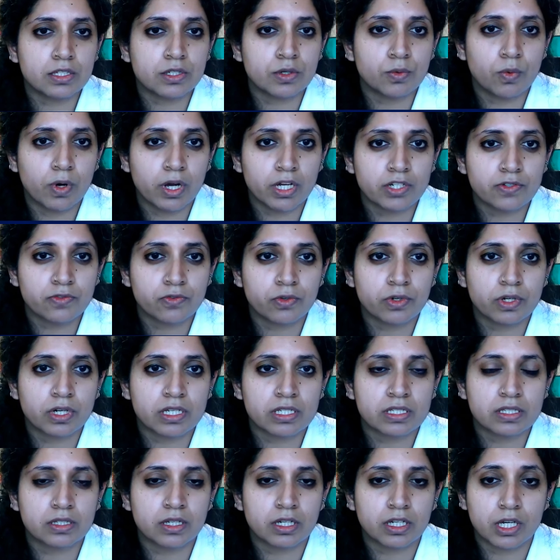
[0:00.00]
to watch for
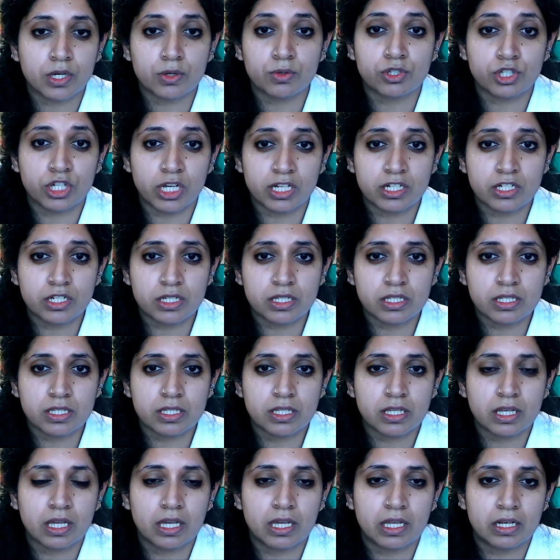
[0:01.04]
is acute changes
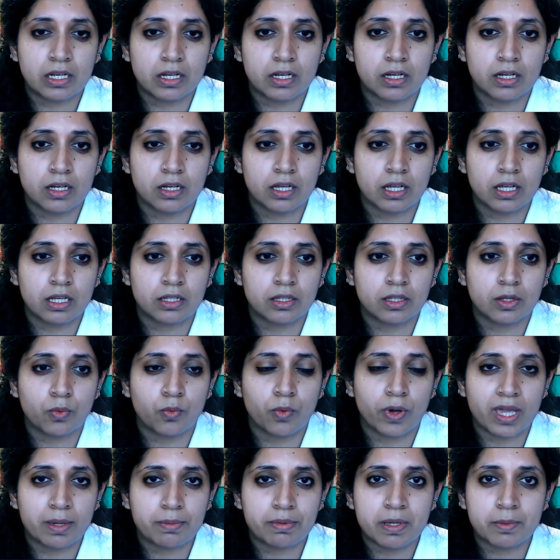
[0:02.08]
in in the
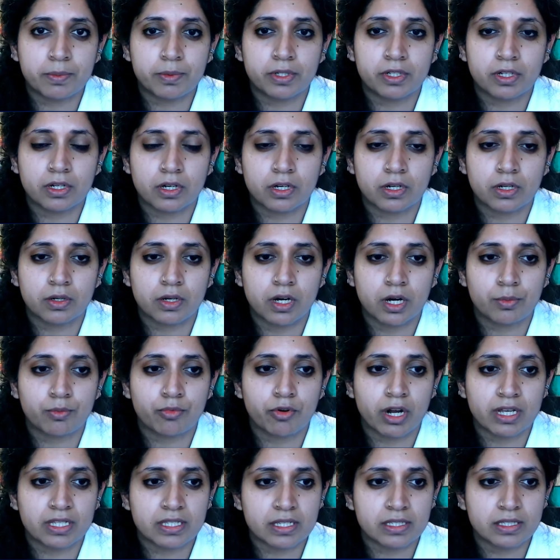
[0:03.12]
way people are, are
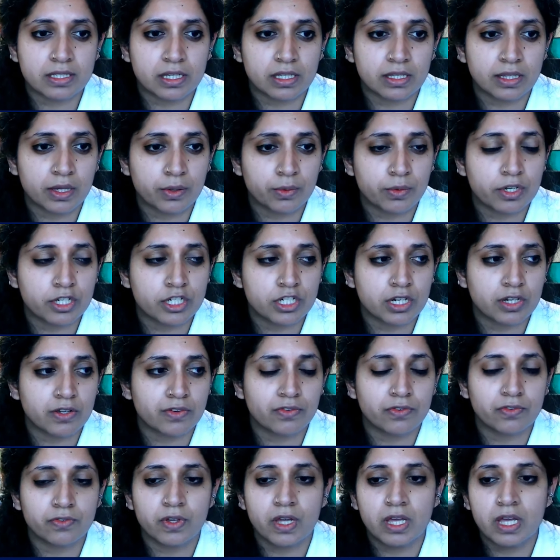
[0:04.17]
processing language.
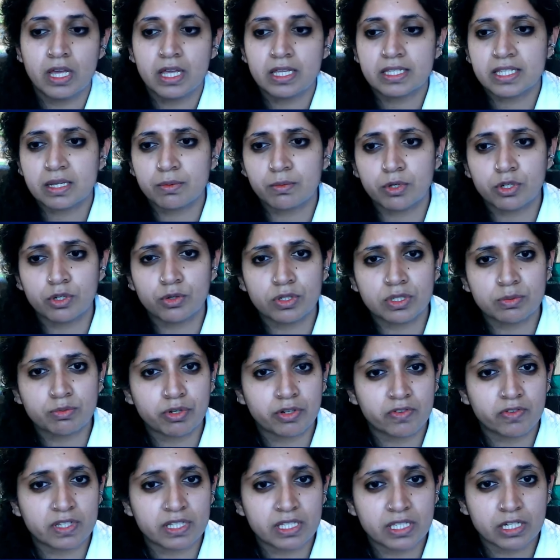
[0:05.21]
If someone who was
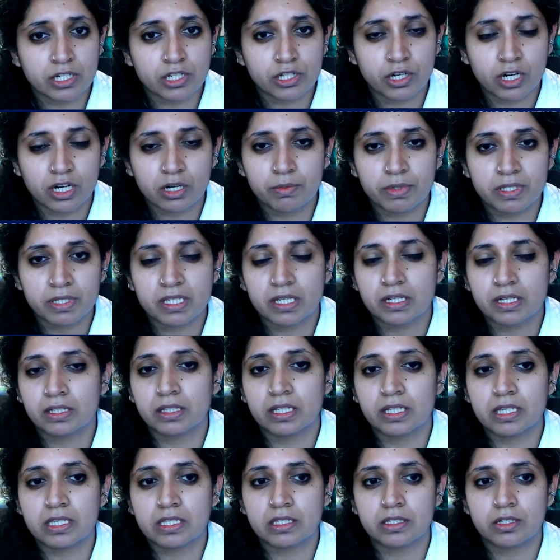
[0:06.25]
previously sharp is
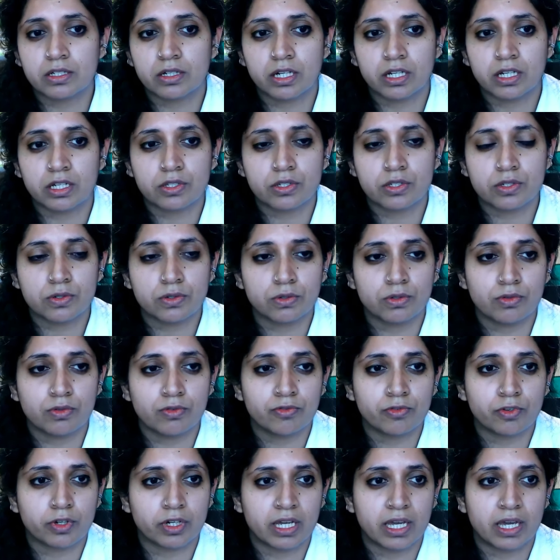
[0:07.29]
suddenly starting to
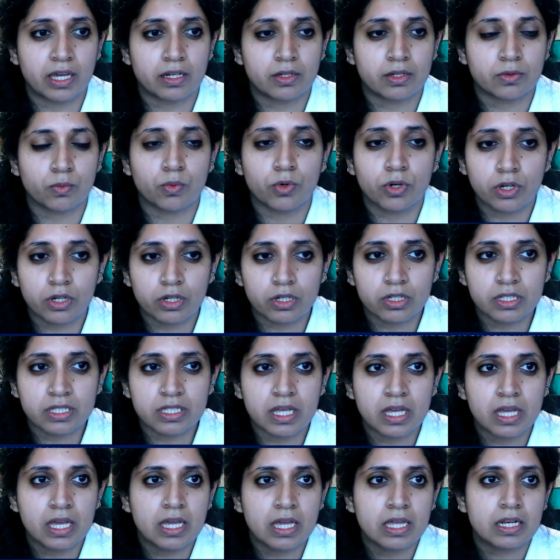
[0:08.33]
forget words,
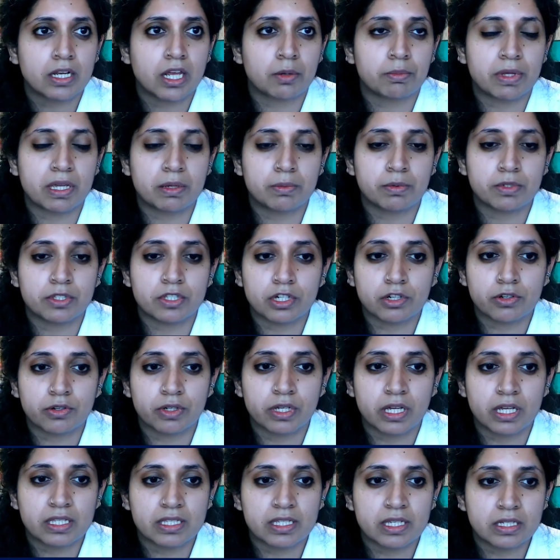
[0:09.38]
not be able to
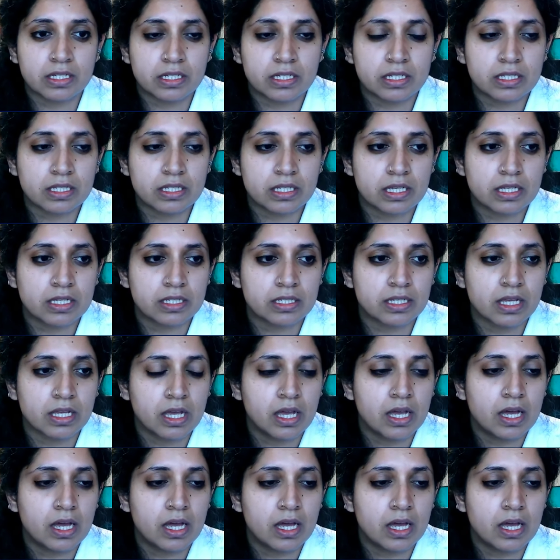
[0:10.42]
create sentences,